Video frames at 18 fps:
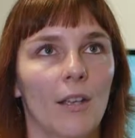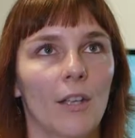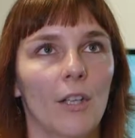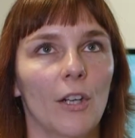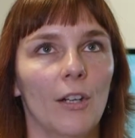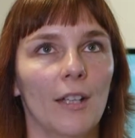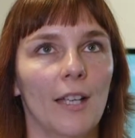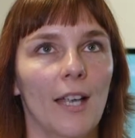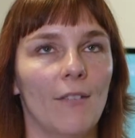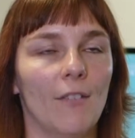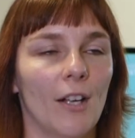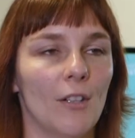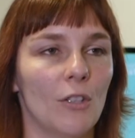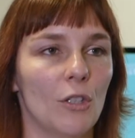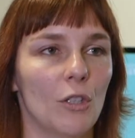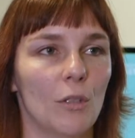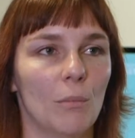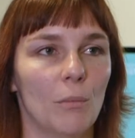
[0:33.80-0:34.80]
Currently I've
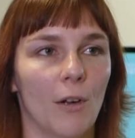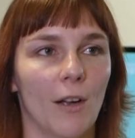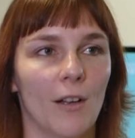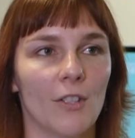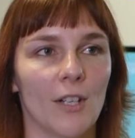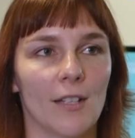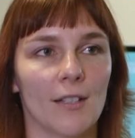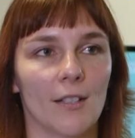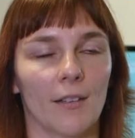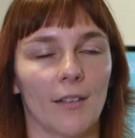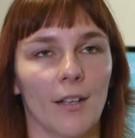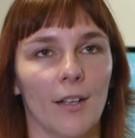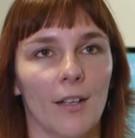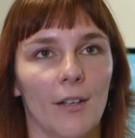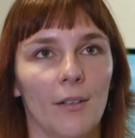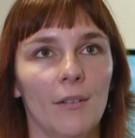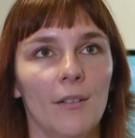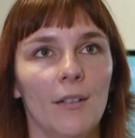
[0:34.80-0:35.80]
got two projects on the
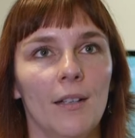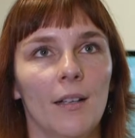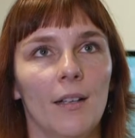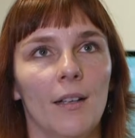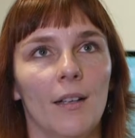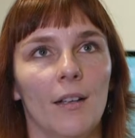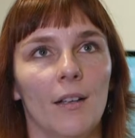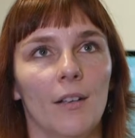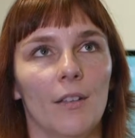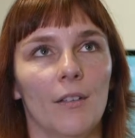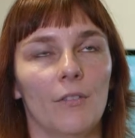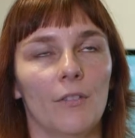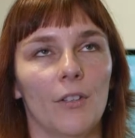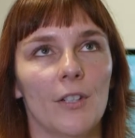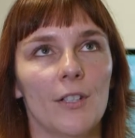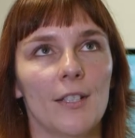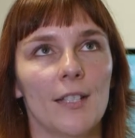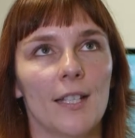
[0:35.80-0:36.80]
go. The
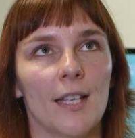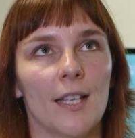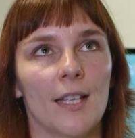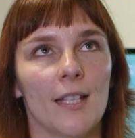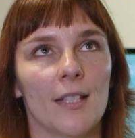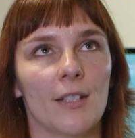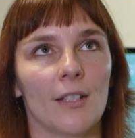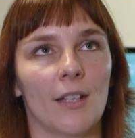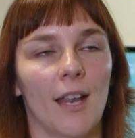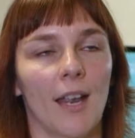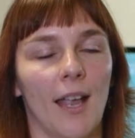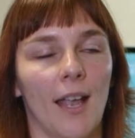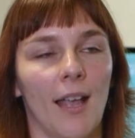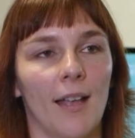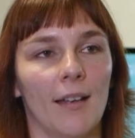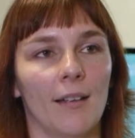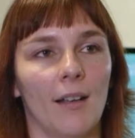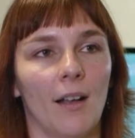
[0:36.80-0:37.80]
first is looking
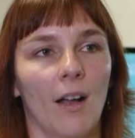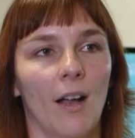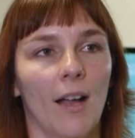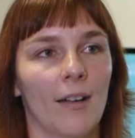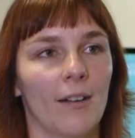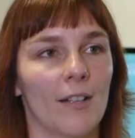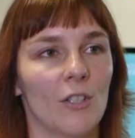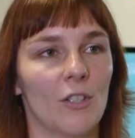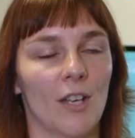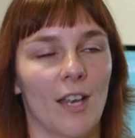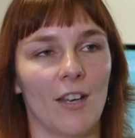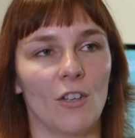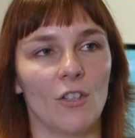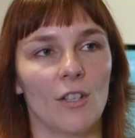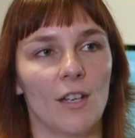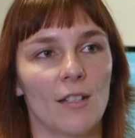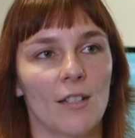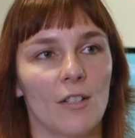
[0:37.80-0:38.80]
at higher
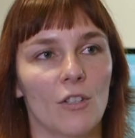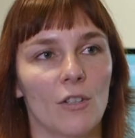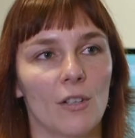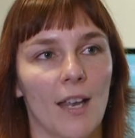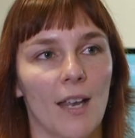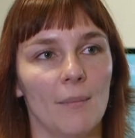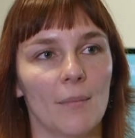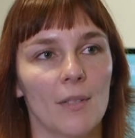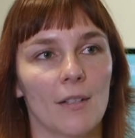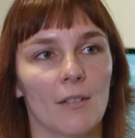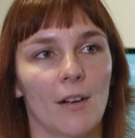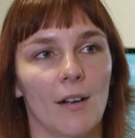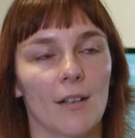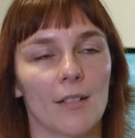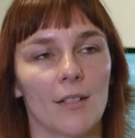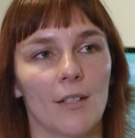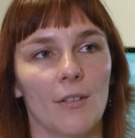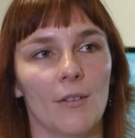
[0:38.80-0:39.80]
education in digital games
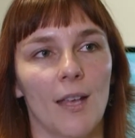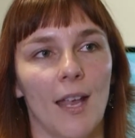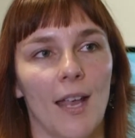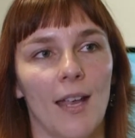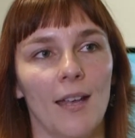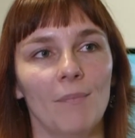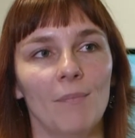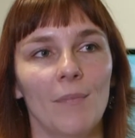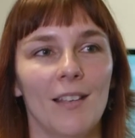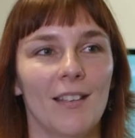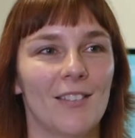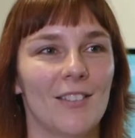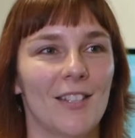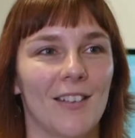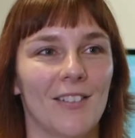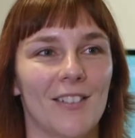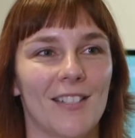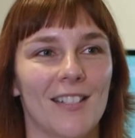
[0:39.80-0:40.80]
across the UK
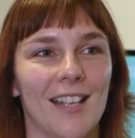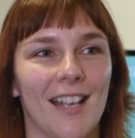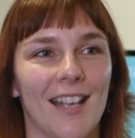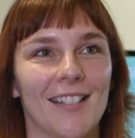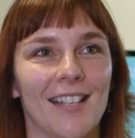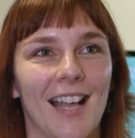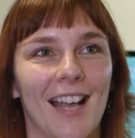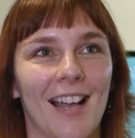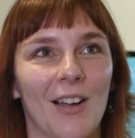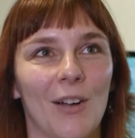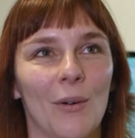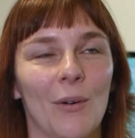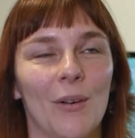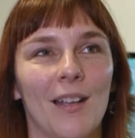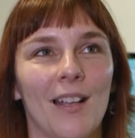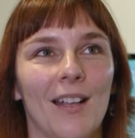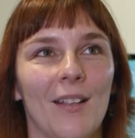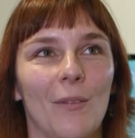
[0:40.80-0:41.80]
to understand how
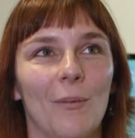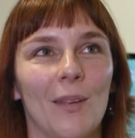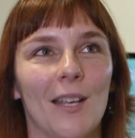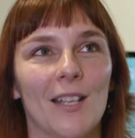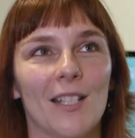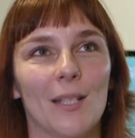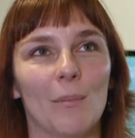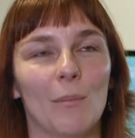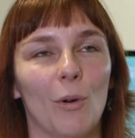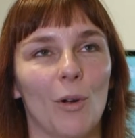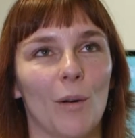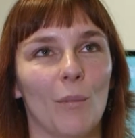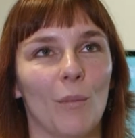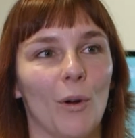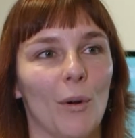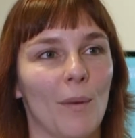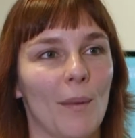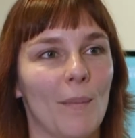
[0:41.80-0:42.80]
we can support
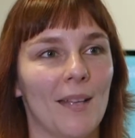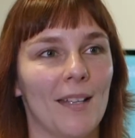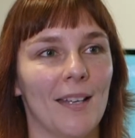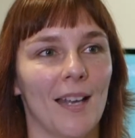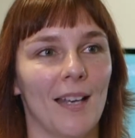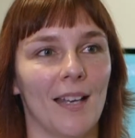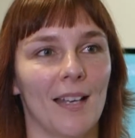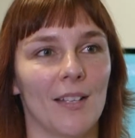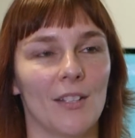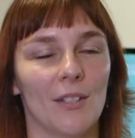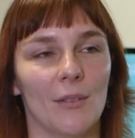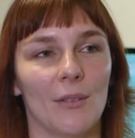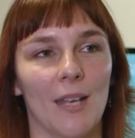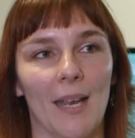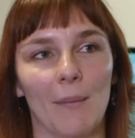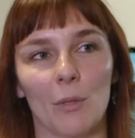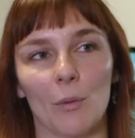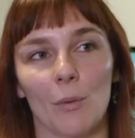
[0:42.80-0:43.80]
more women getting into
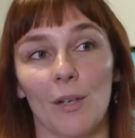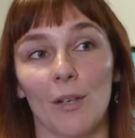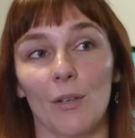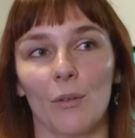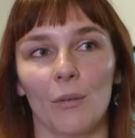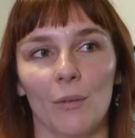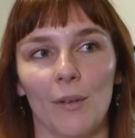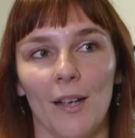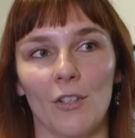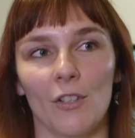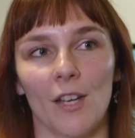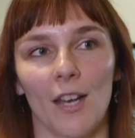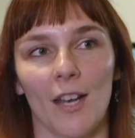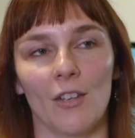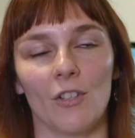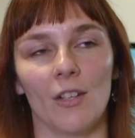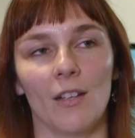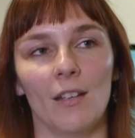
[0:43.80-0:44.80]
games work through
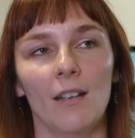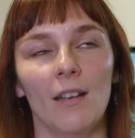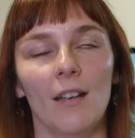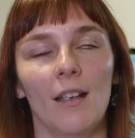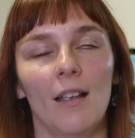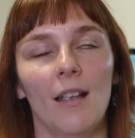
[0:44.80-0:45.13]
education.